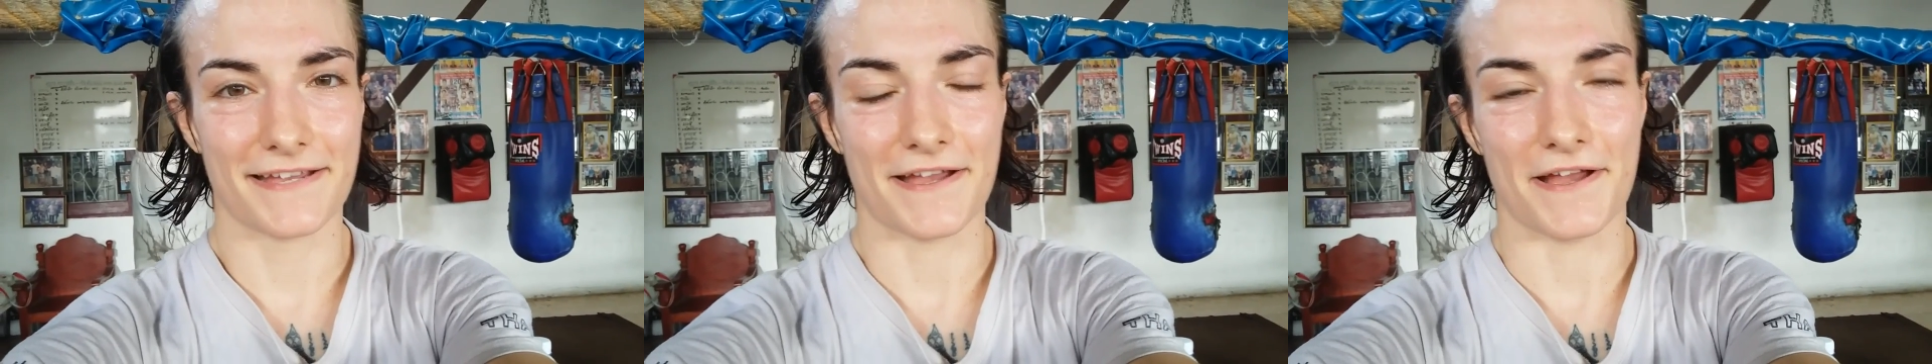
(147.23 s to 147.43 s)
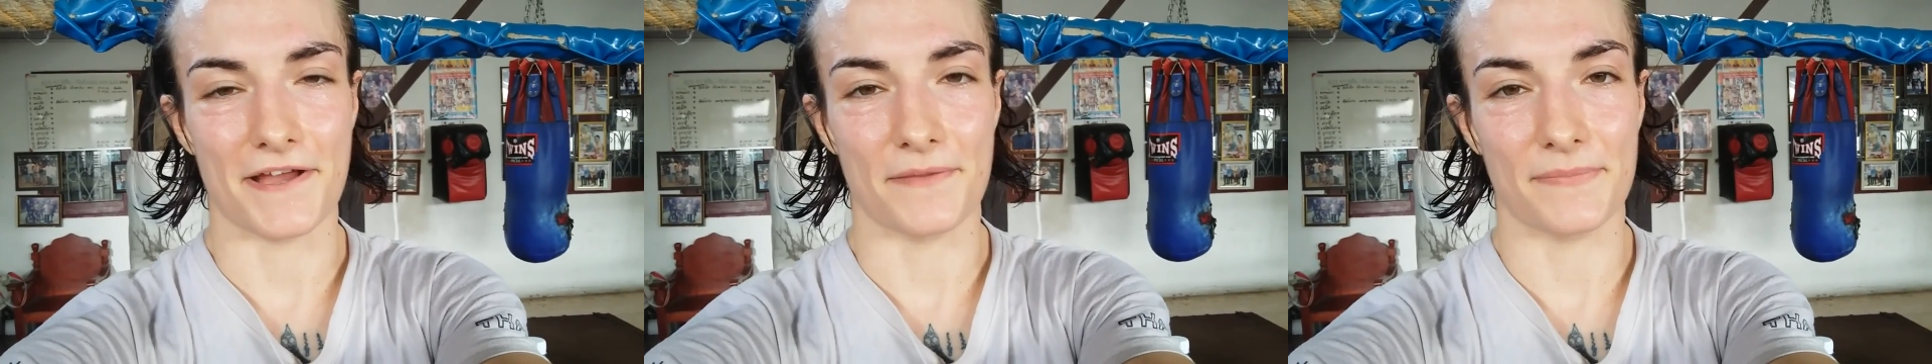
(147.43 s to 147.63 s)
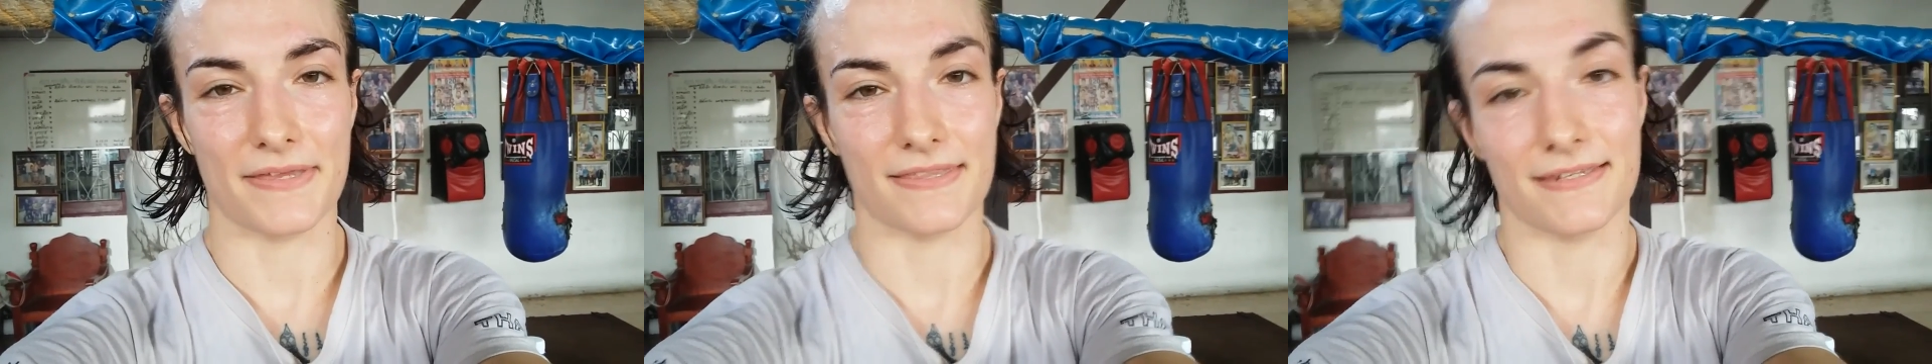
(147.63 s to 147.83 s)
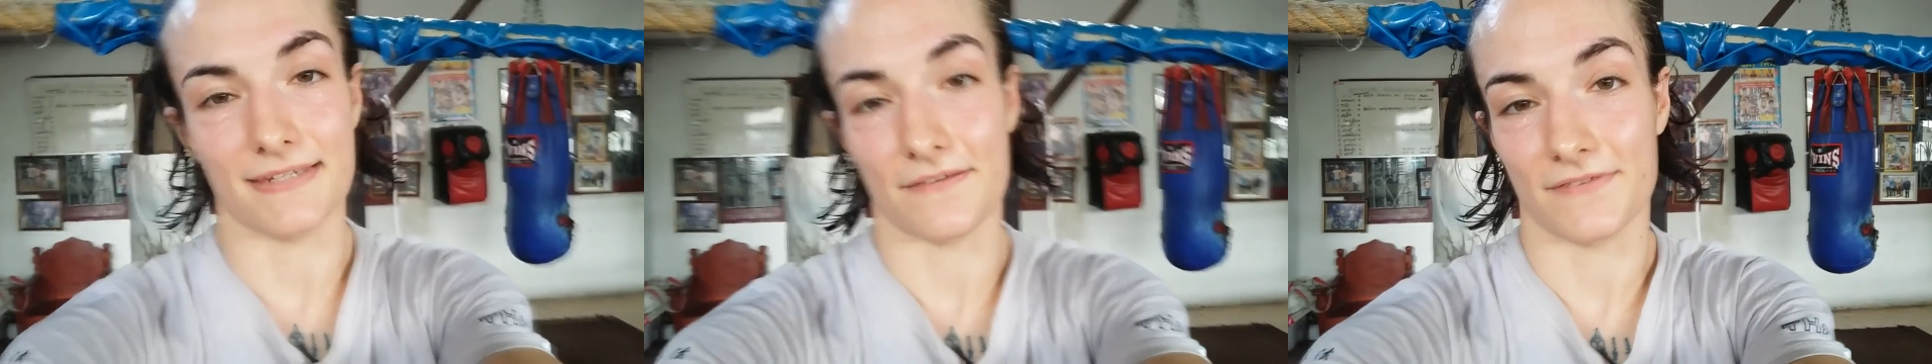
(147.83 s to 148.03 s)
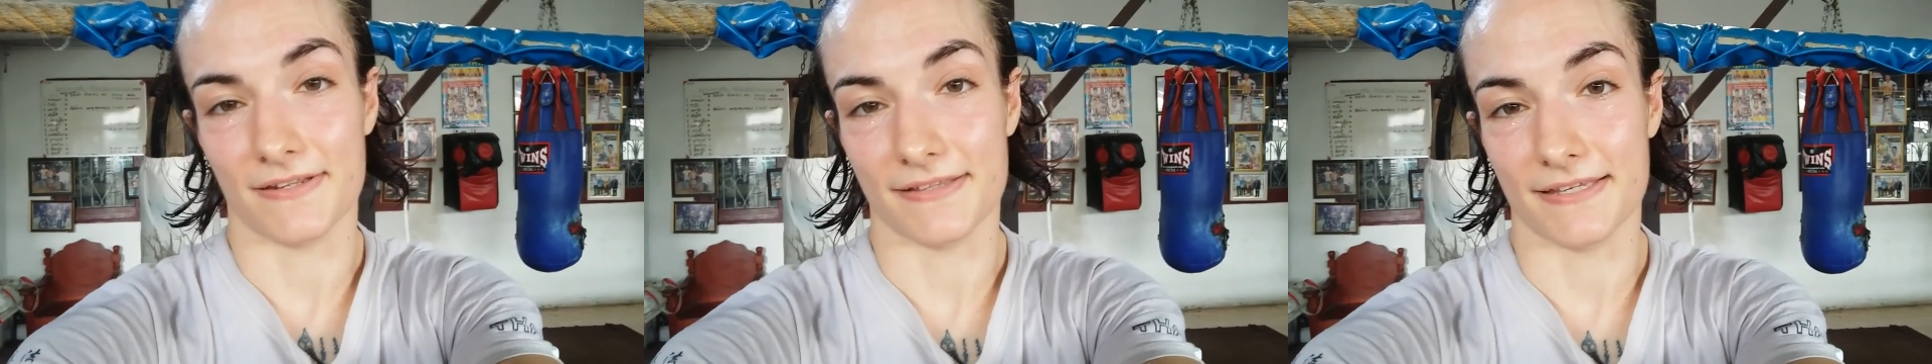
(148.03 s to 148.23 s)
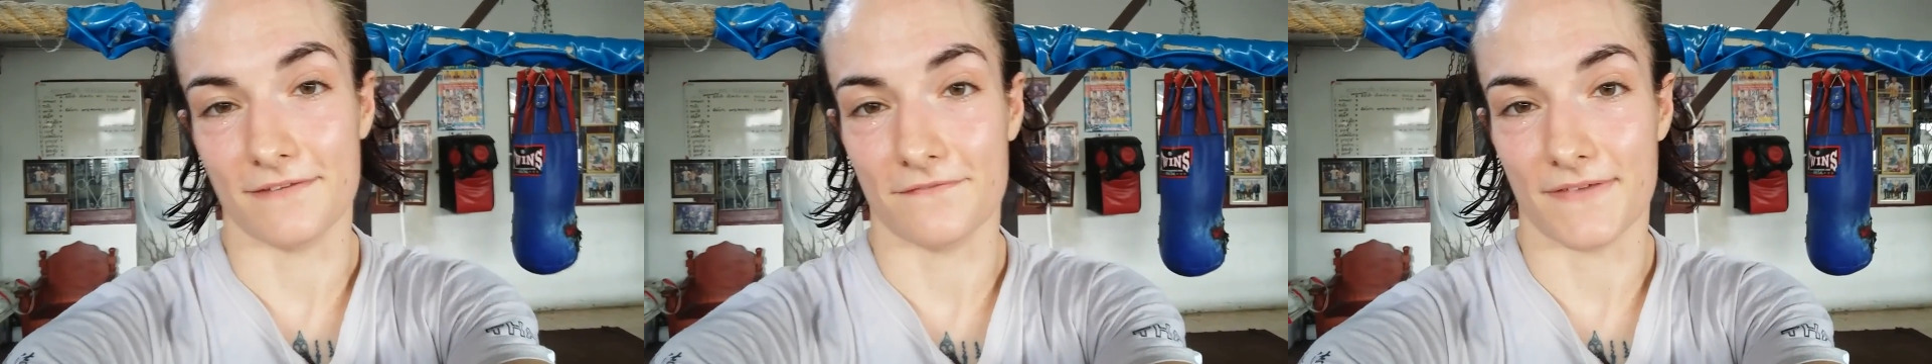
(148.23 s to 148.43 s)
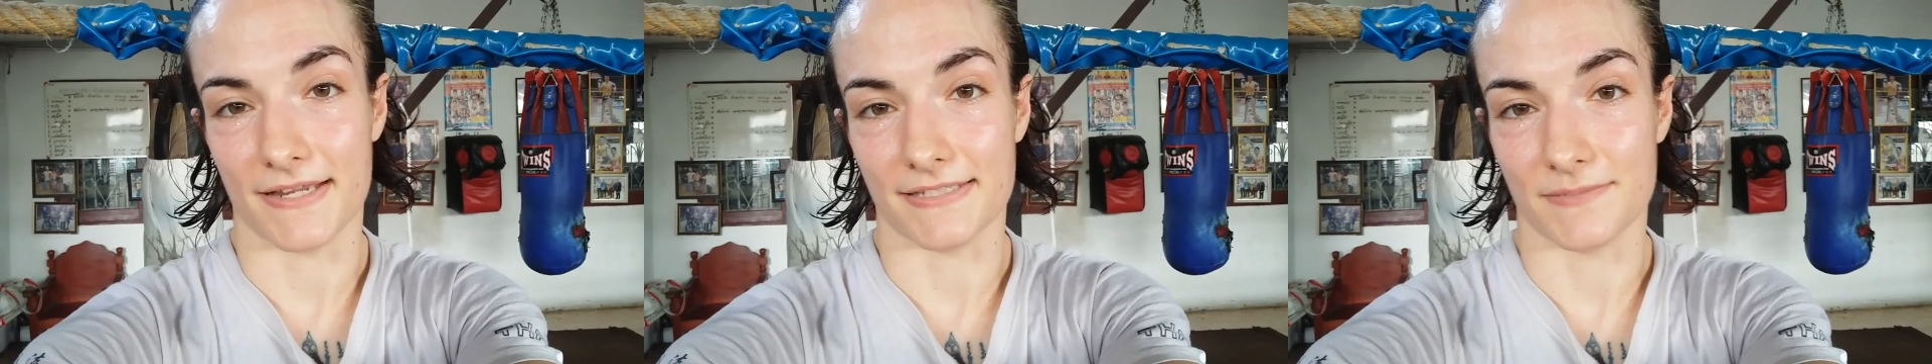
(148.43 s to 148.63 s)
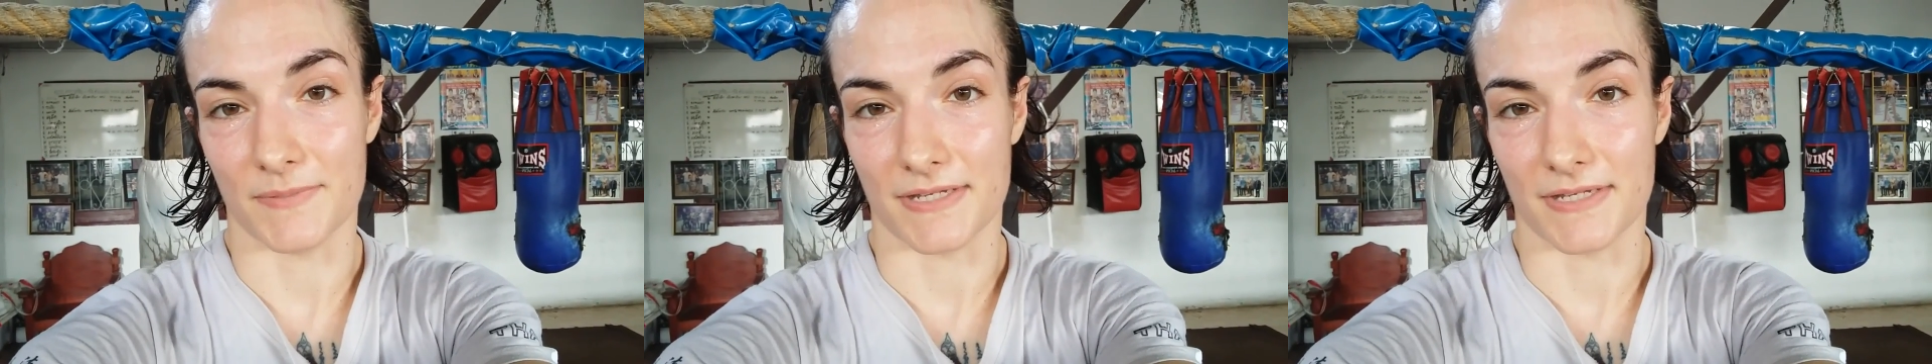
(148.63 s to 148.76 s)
And then definitely in fights,